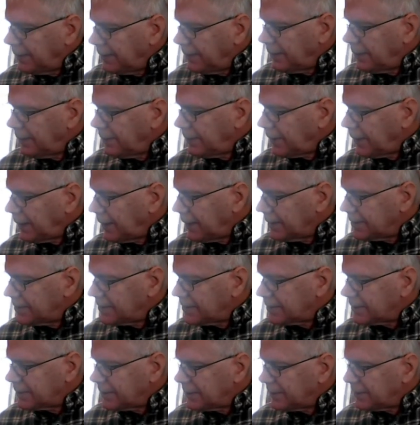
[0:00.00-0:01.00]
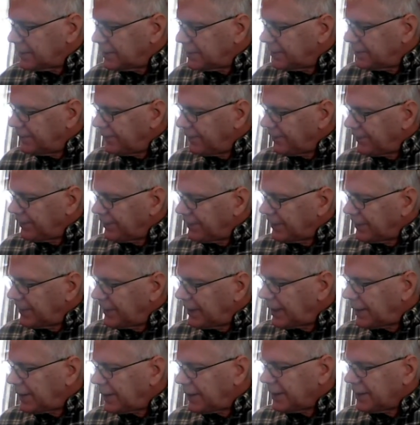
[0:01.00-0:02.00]
Okay, so
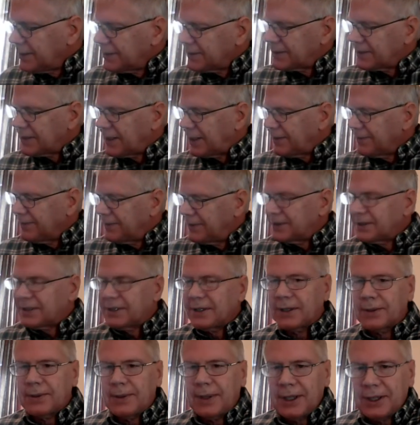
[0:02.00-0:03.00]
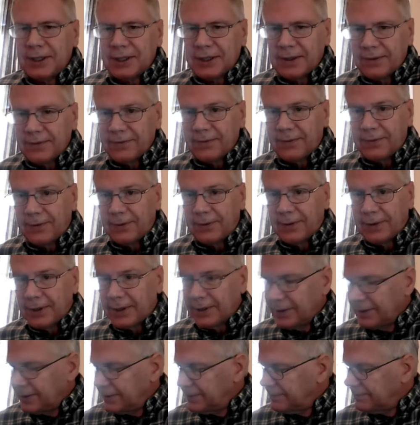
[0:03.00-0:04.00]
now I can solve this equation
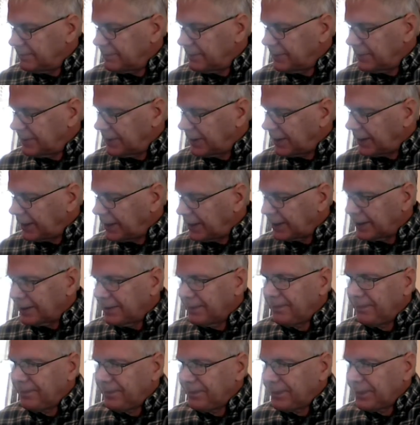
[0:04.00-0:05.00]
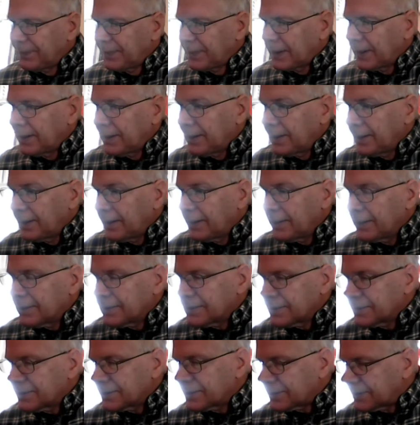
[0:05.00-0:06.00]
for theta.
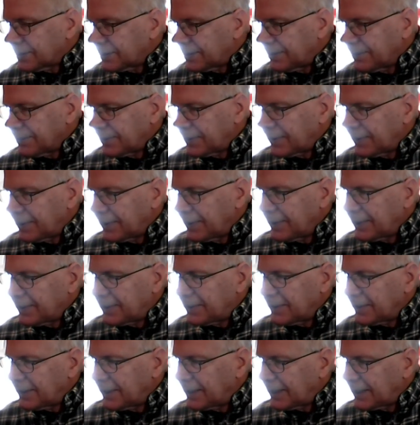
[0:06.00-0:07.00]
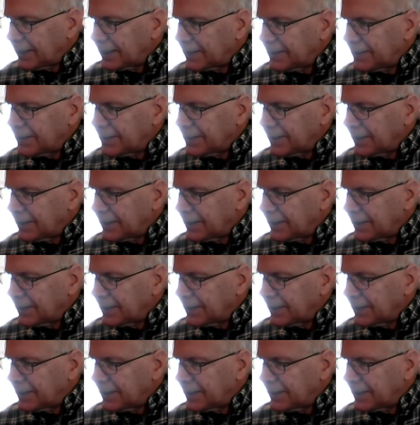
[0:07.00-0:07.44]
So I'm going to get,